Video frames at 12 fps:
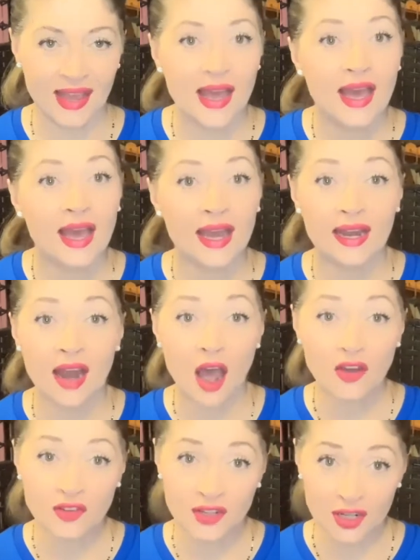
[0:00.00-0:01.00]
And
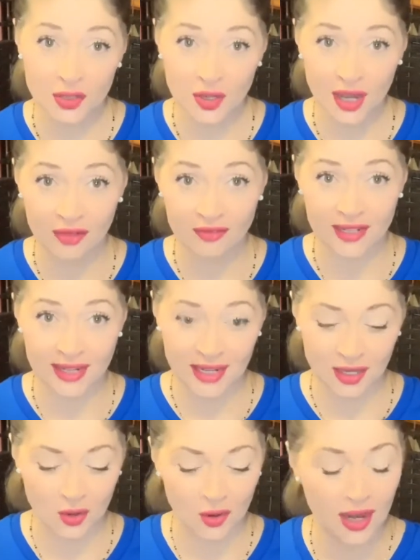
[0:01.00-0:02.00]
after you have drink
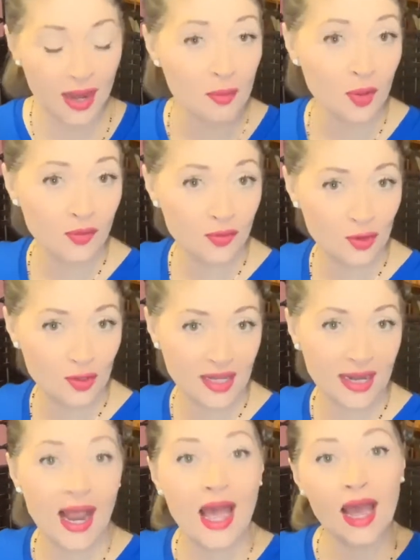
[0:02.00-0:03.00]
your lemon water
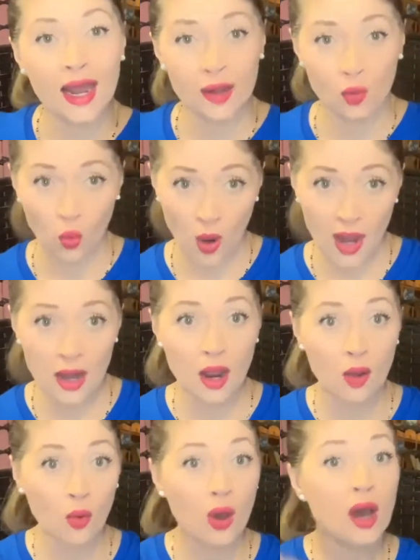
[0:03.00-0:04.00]
and 1
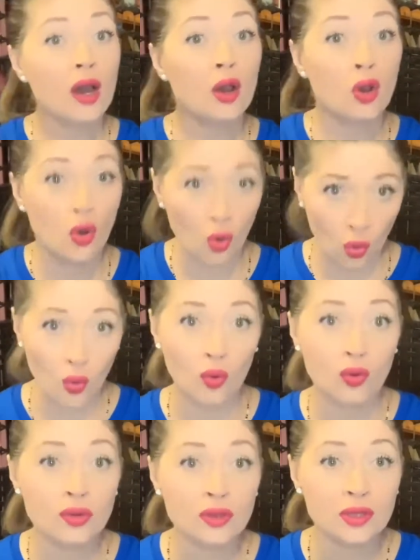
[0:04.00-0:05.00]
hour gone,
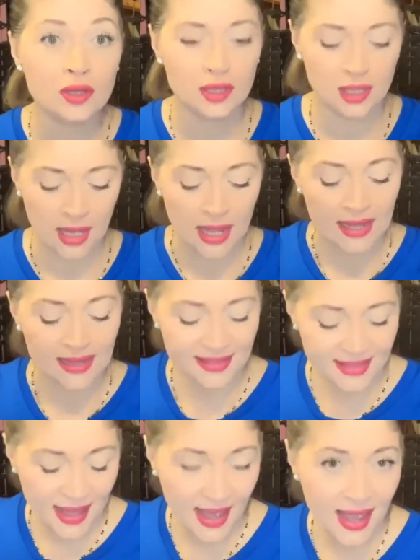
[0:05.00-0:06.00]

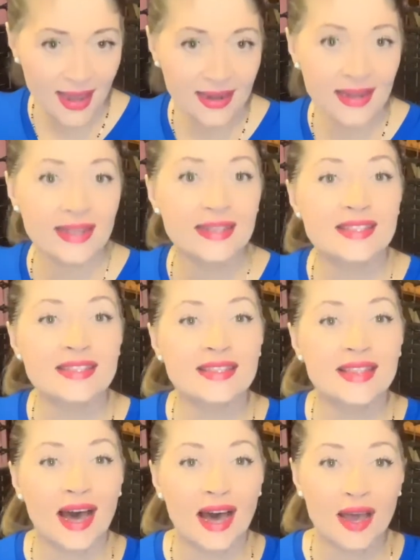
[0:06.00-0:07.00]
then it's
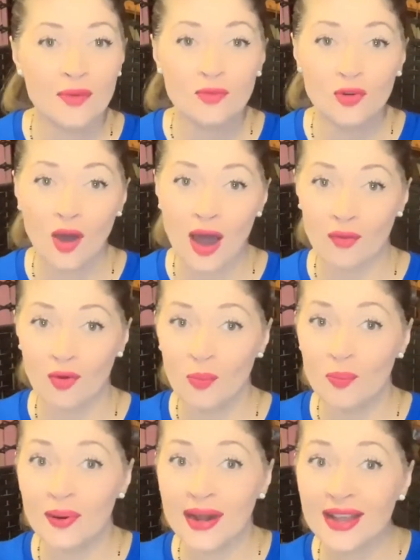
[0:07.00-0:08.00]
time for our
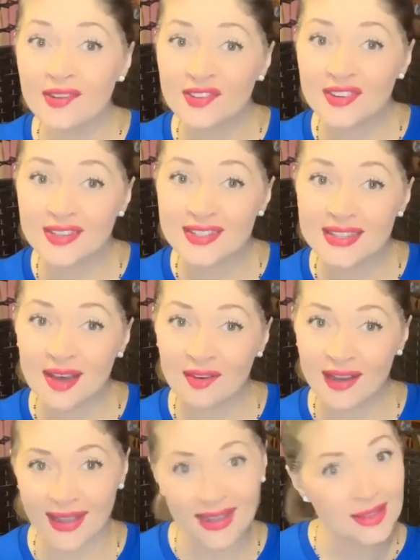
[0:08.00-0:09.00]
breakfast, our
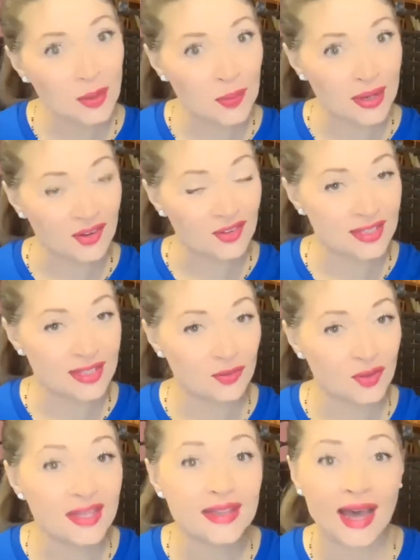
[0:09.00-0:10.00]
keto breakfast with
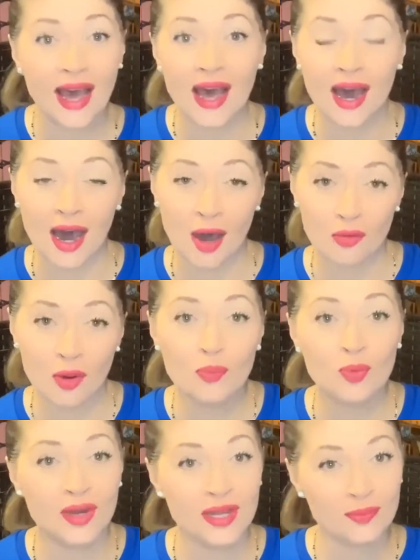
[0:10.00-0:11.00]
our
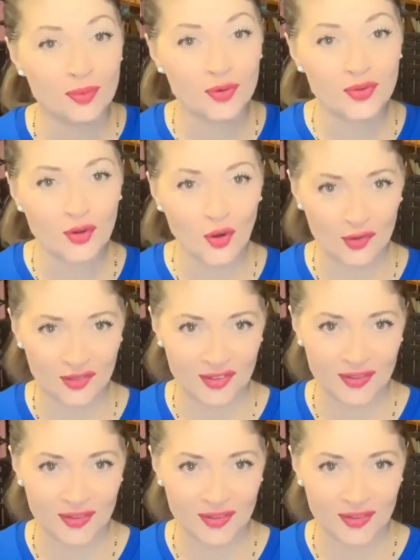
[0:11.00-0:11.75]
bulletproof coffee.